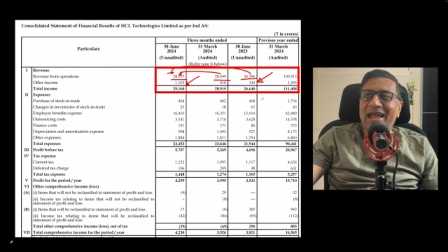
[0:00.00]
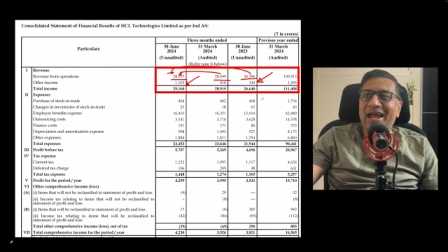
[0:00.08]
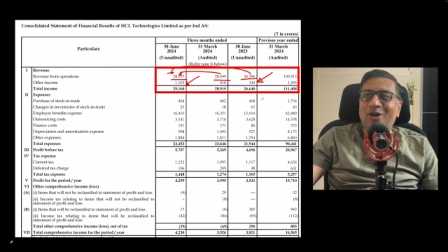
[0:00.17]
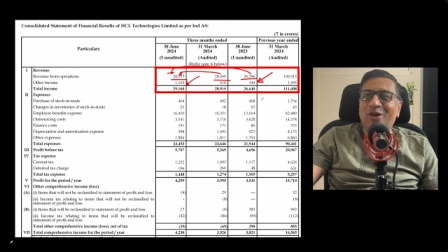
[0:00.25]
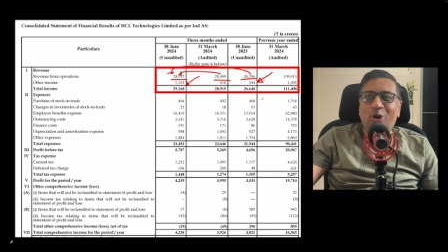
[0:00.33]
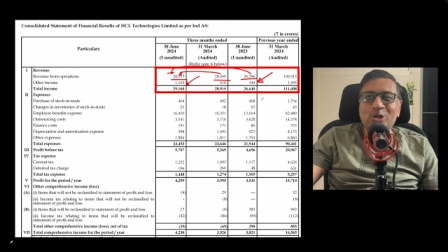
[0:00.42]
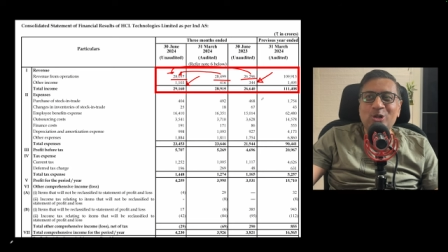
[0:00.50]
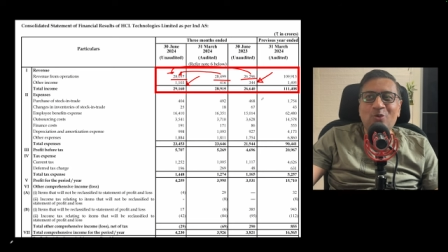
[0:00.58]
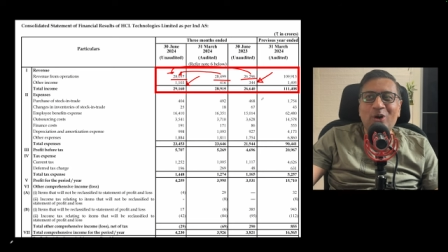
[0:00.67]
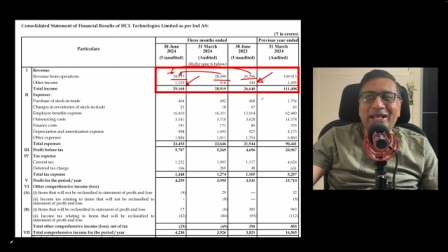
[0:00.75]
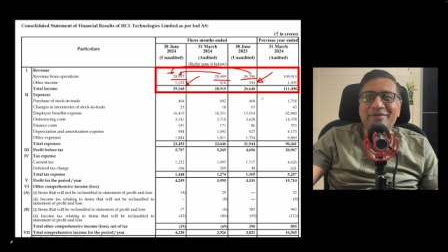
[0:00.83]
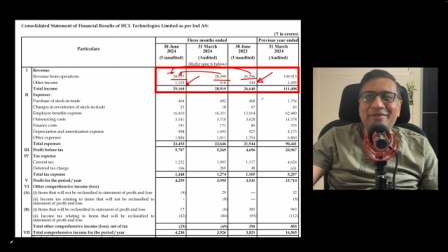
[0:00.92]
And also
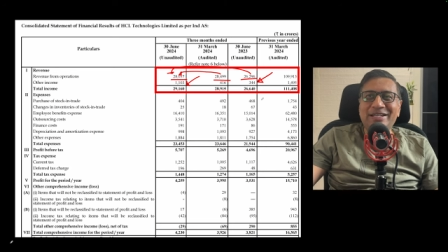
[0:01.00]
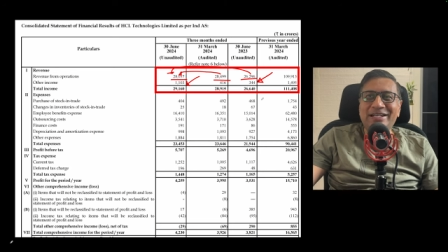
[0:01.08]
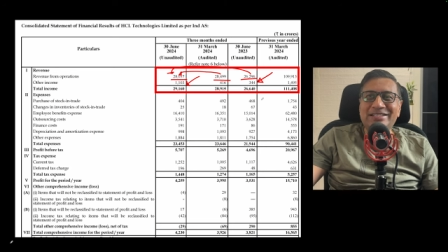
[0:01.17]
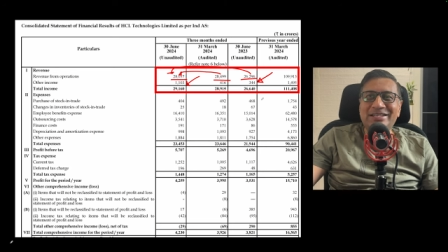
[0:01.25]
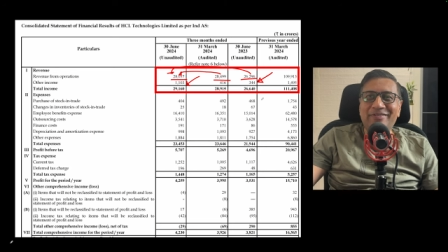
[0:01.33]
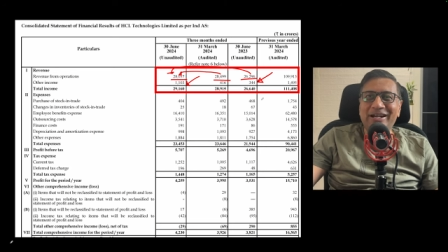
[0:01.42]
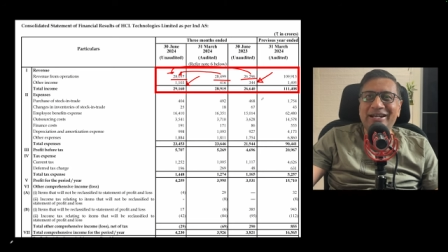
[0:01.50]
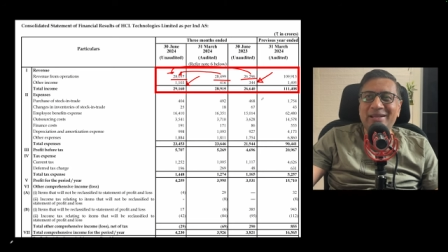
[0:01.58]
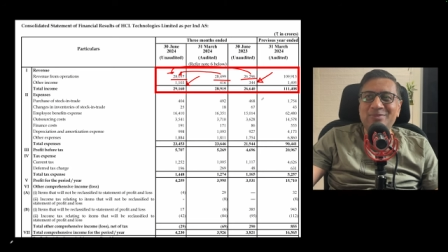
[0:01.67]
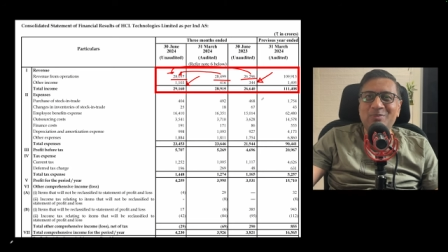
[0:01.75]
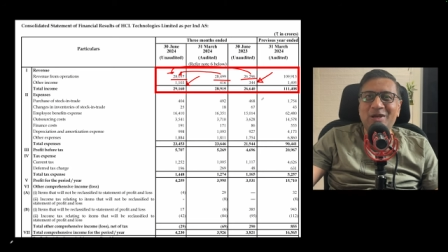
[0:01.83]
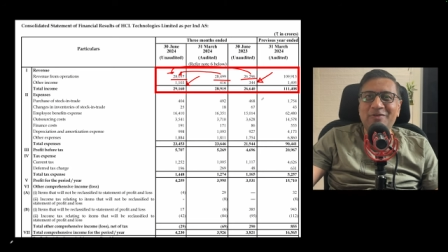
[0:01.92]
what I have said several
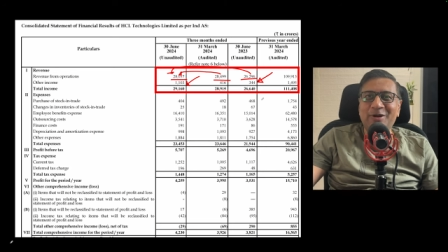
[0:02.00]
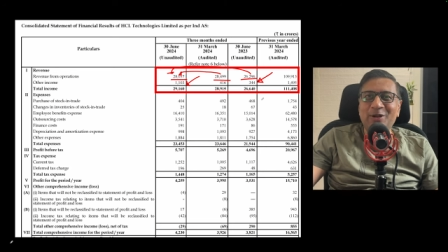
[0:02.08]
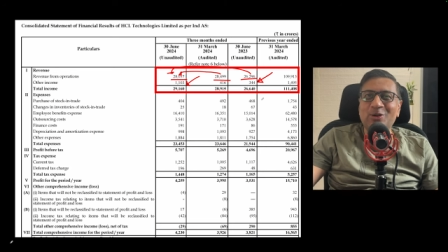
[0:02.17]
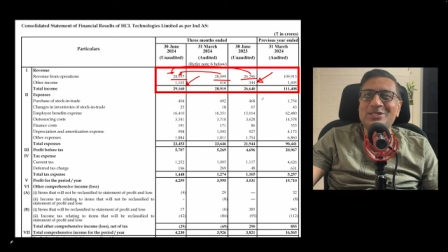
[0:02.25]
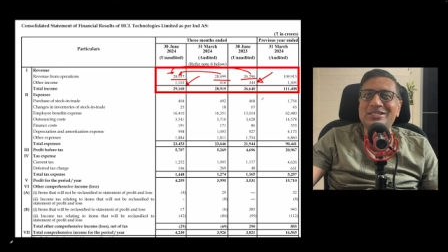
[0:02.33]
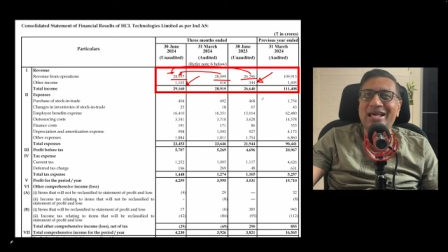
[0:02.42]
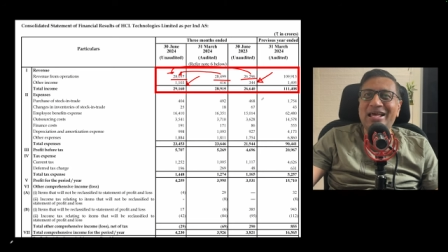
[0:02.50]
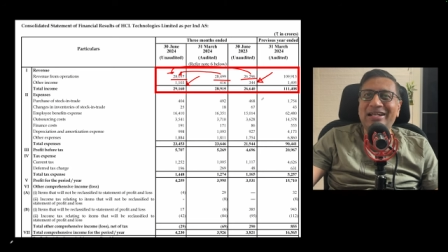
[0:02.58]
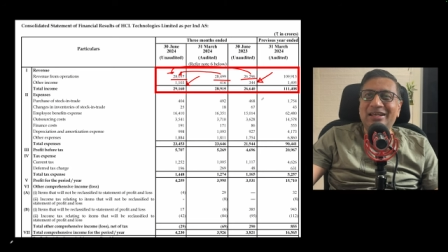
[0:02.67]
times in my videos that